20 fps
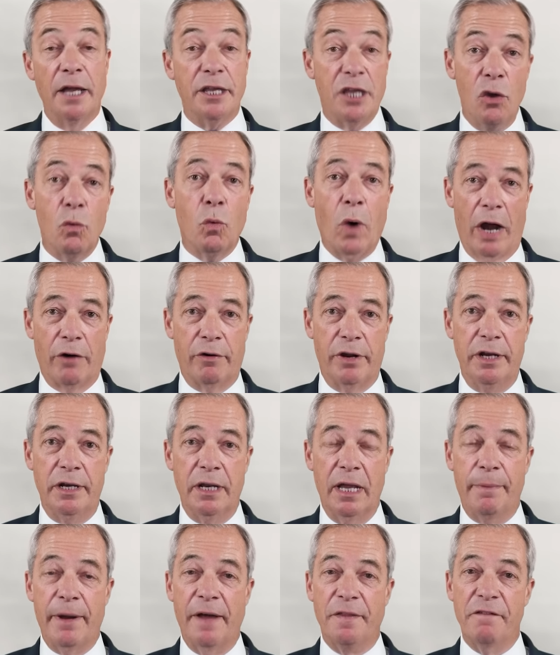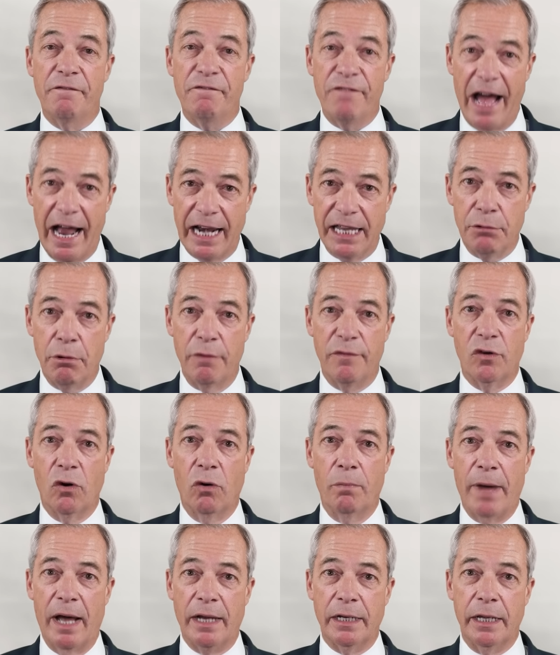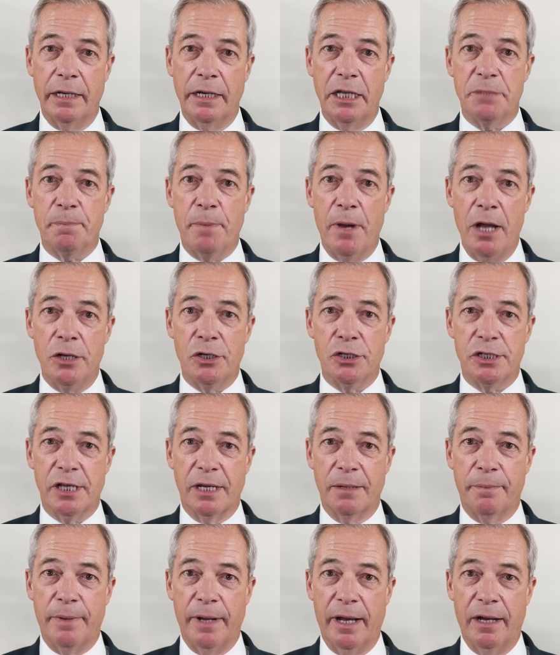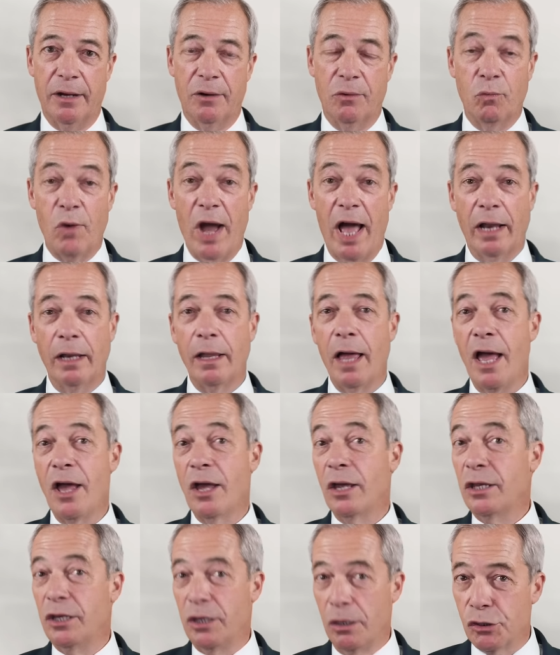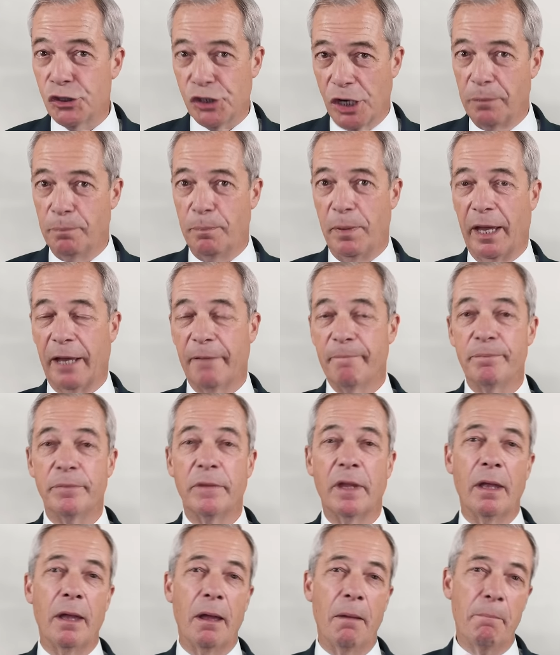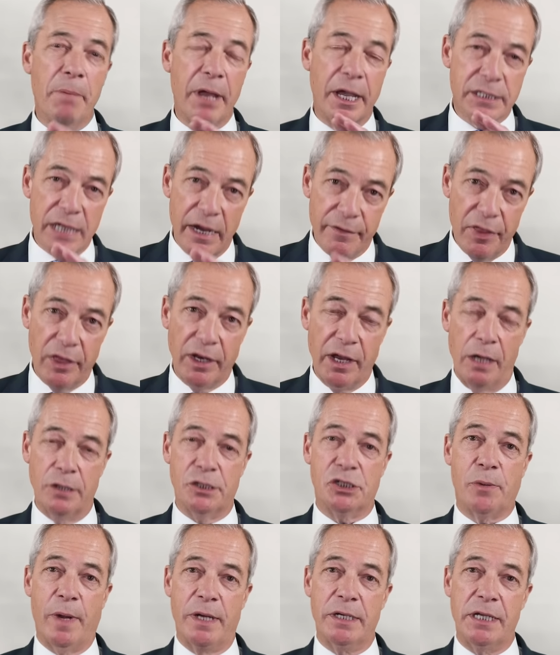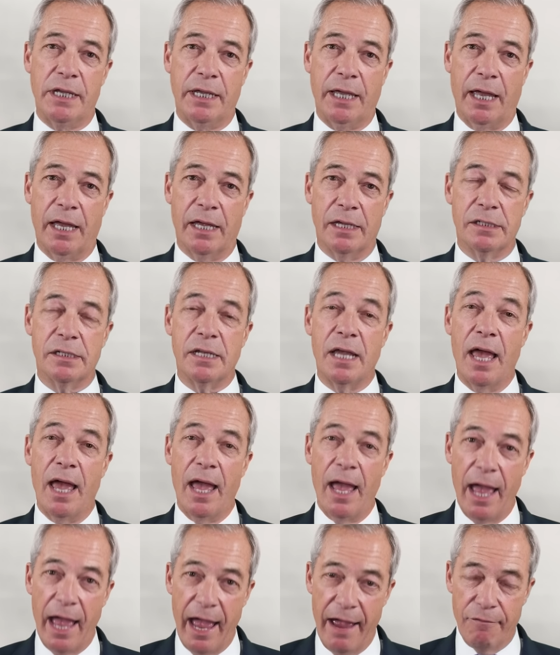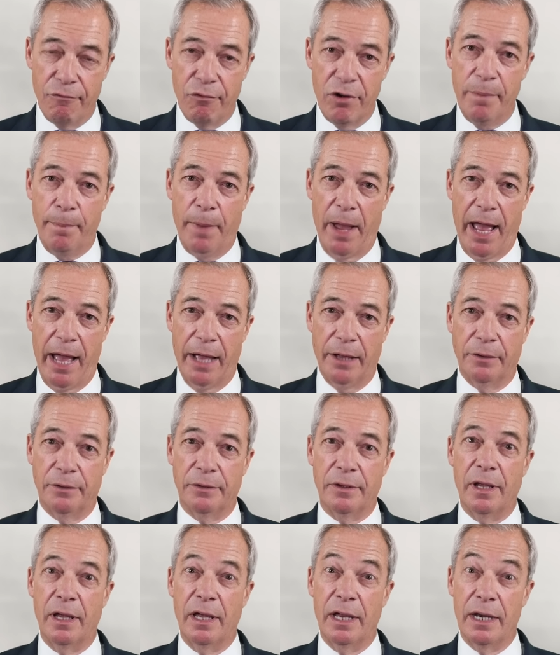Are you worried about the value of your money and its purchasing power? Well, you should be, because over the last 20 years, every pound